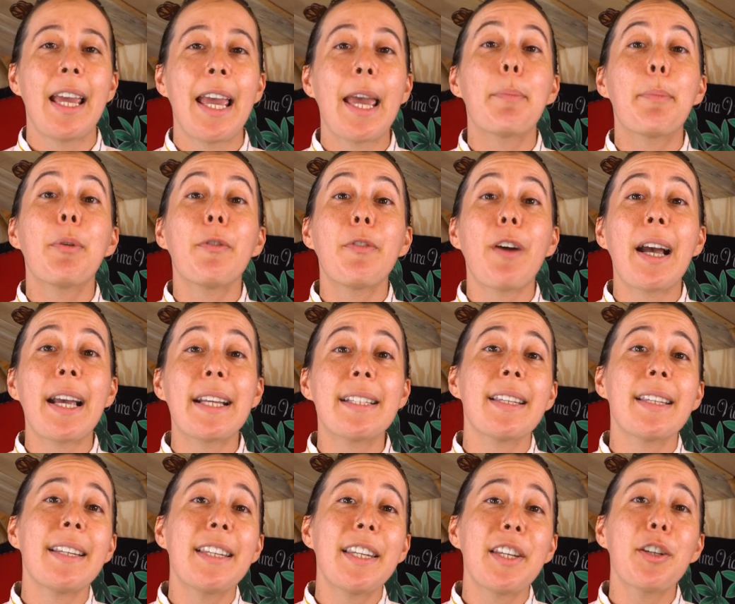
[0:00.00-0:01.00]
It
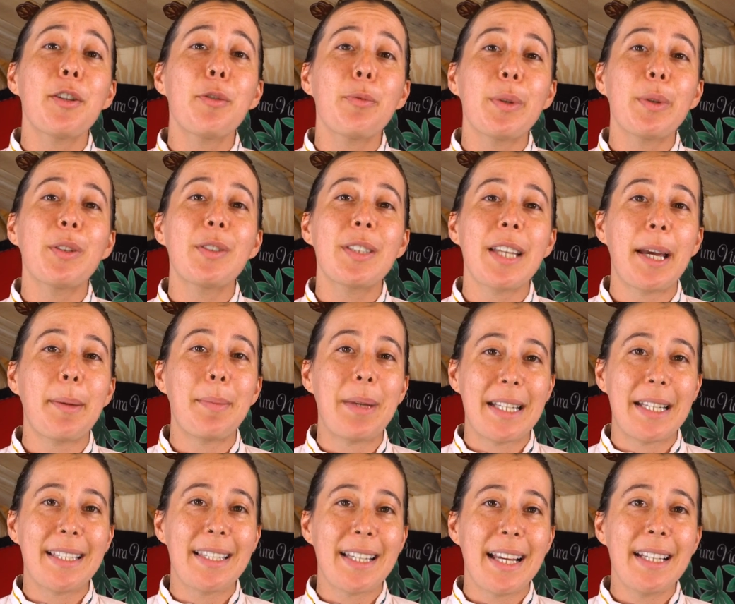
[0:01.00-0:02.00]
provides near real-time
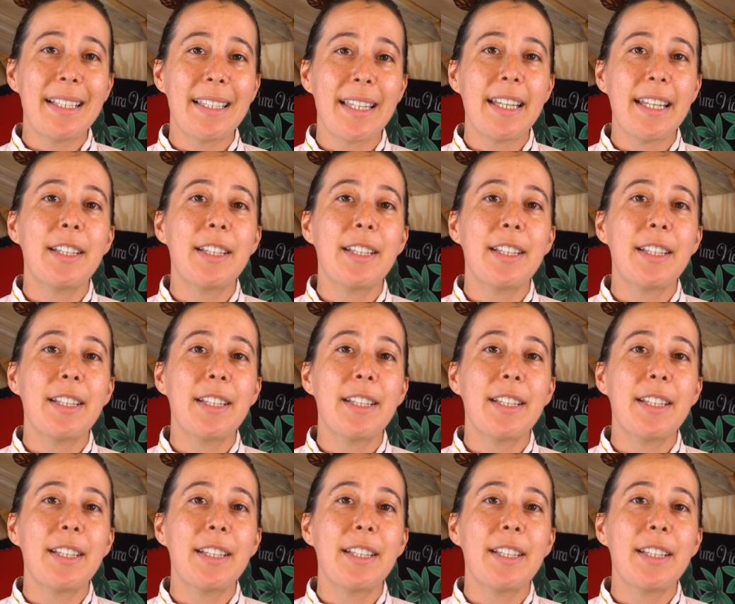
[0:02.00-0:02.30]
insights